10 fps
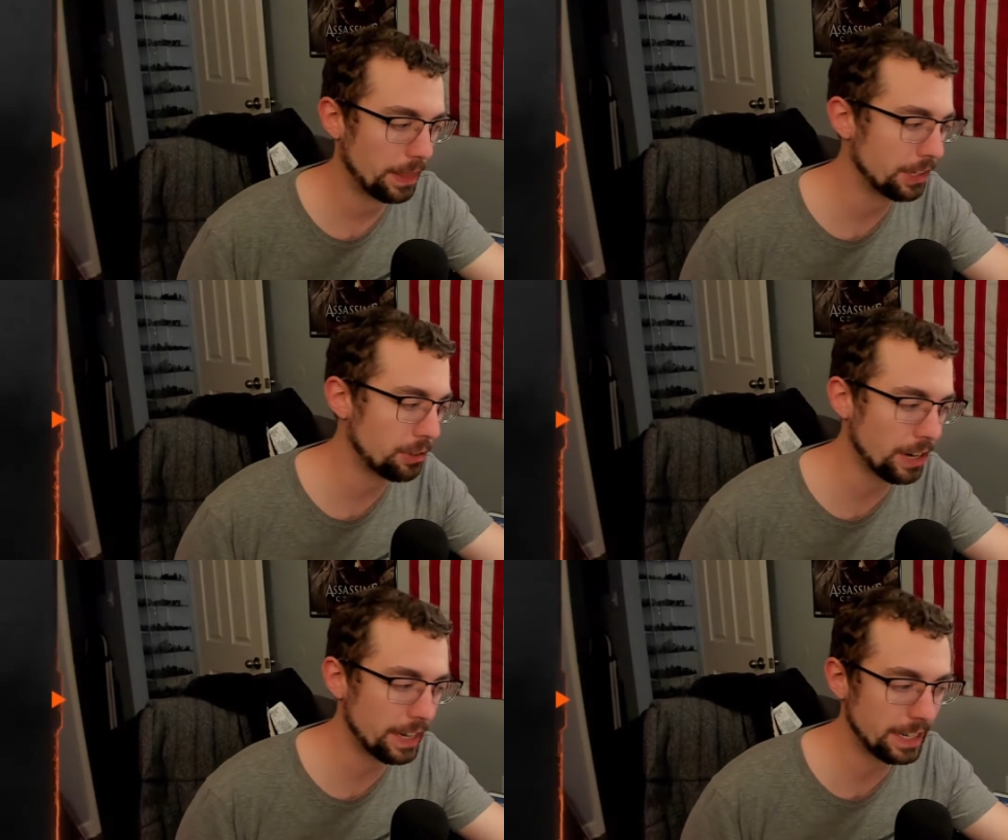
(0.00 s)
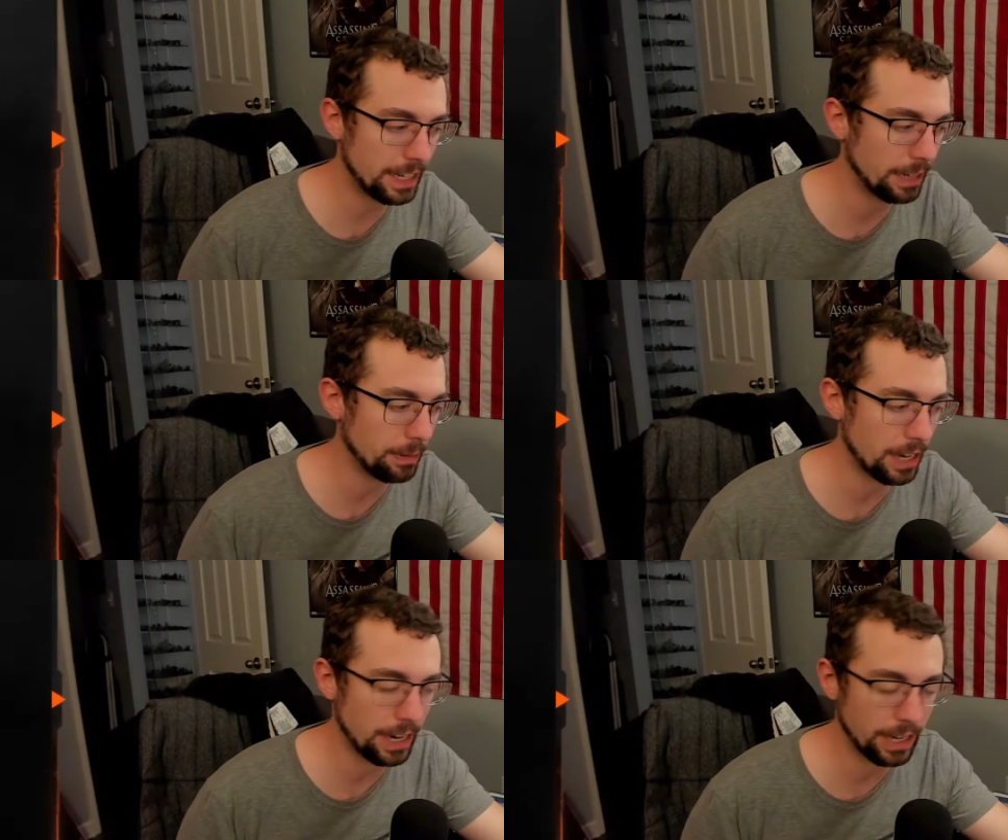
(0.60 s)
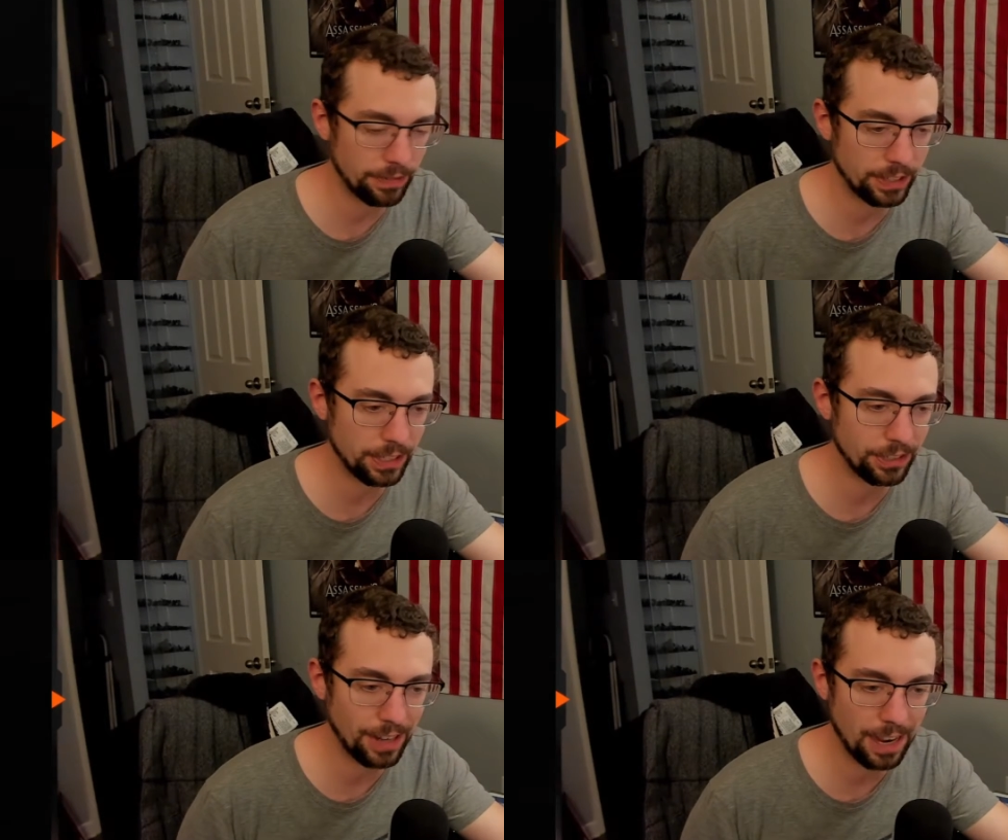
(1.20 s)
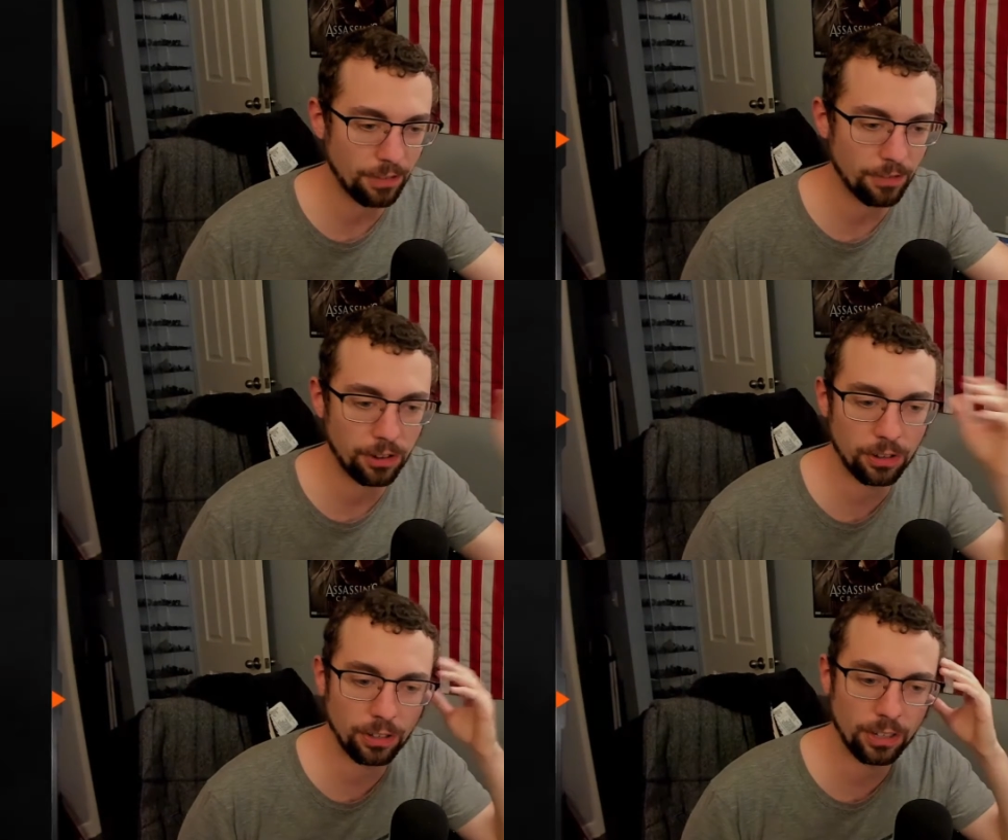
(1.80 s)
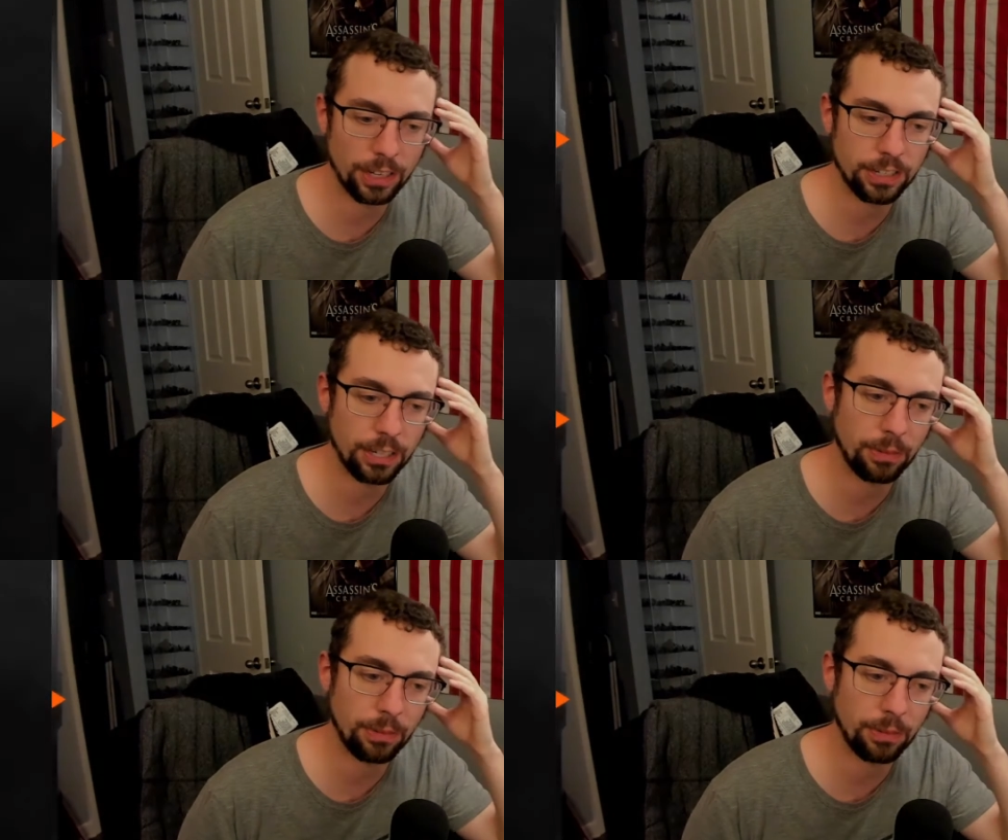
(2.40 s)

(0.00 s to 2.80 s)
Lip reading: the strike team kind of is a jack of all, and